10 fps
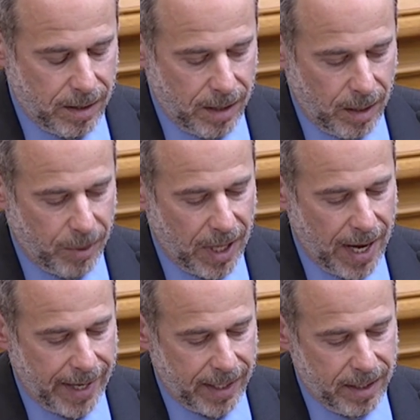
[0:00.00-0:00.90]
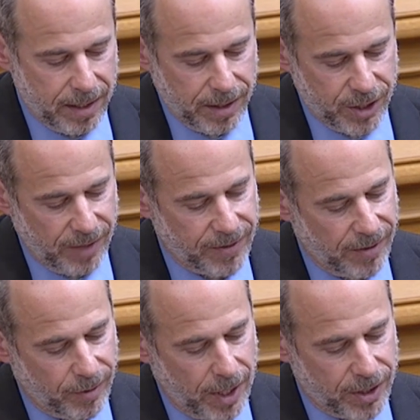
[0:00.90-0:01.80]
applied shift
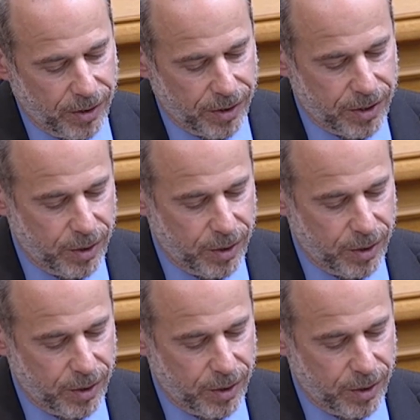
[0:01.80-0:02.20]
differentials